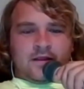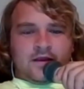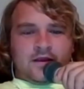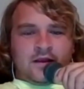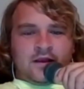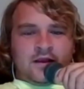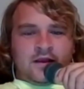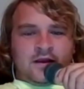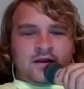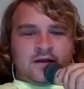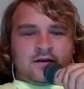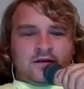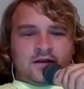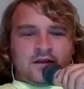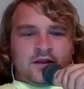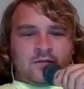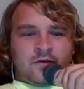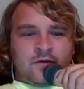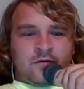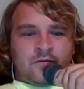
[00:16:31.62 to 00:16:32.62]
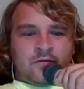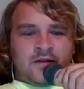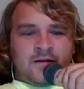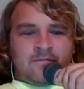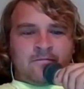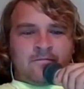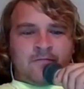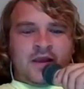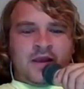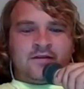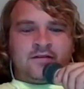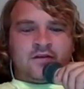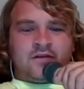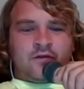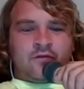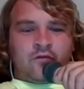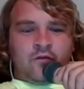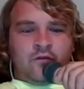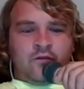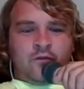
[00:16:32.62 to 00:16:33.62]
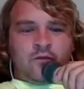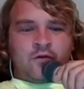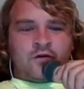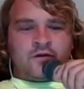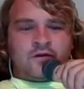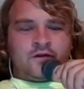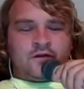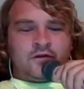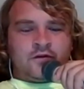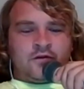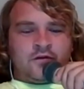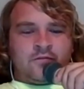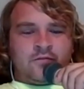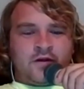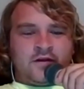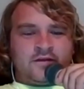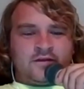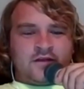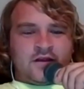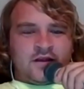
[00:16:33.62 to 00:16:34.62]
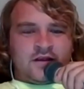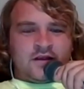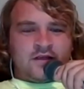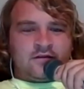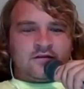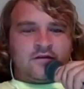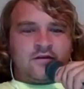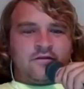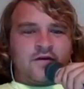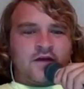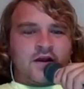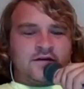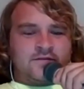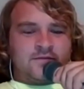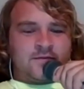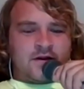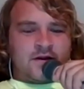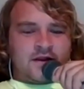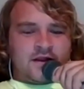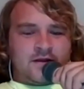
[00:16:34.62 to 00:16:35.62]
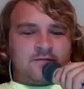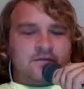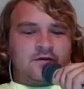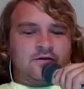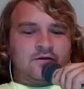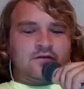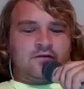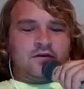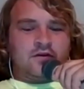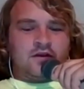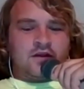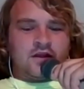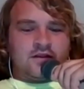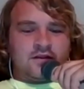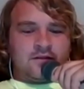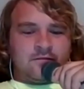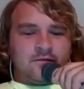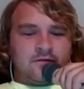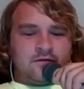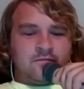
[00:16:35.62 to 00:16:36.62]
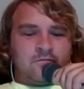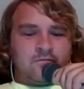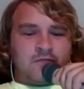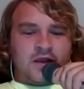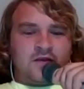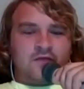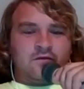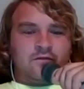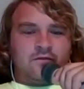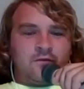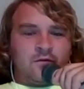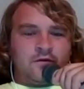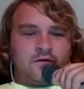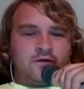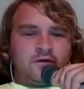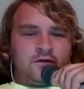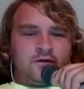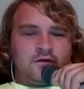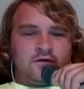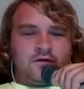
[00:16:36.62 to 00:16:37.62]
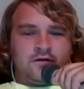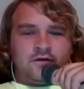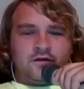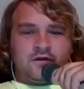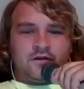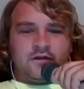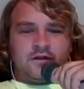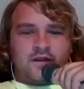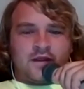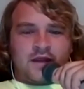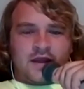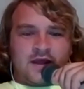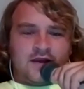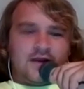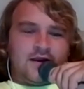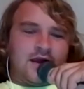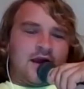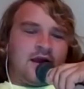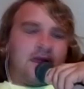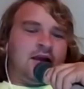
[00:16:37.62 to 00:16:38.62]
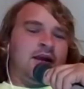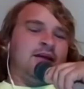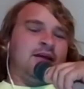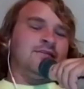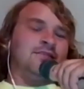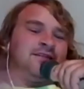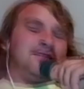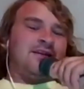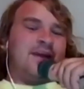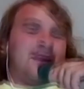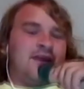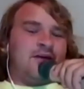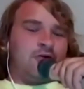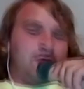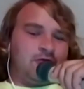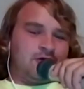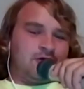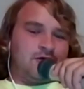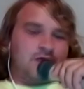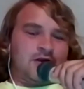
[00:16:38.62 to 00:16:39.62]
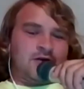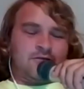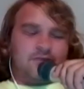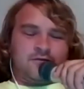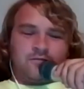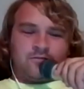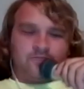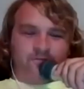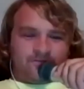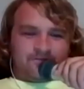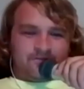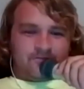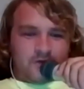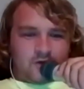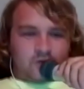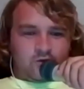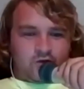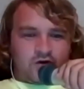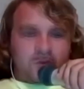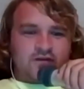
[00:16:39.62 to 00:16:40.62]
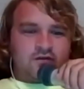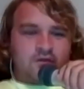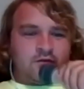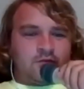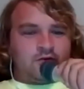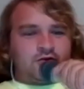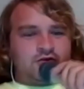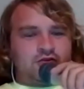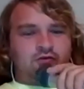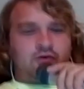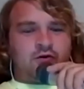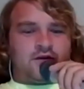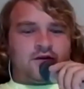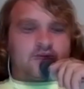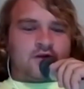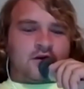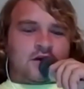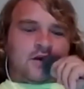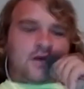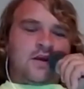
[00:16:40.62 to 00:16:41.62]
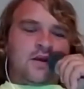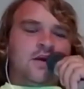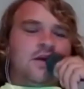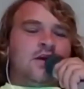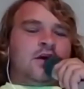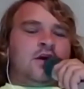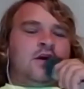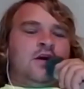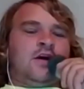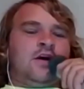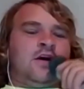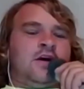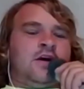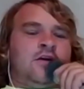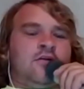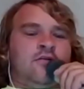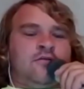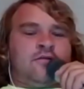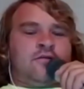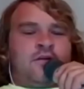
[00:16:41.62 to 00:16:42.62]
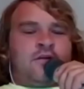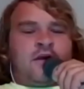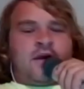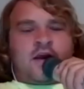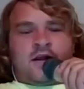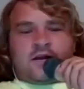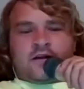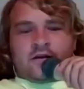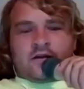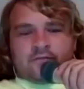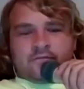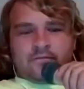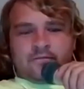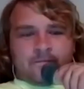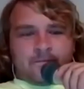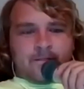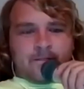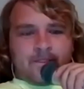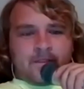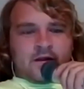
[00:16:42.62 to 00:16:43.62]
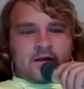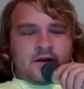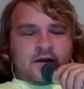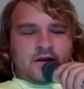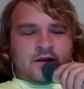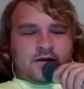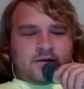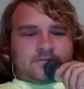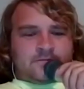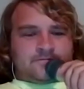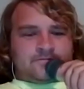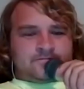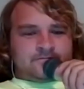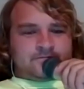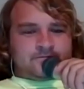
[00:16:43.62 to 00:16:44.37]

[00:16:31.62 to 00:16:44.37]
And he went with a base level 4-cylinder Mustang, the Fox body, because you could get them as base 4-cylinders then and now. So that was a reasonable choice for that. And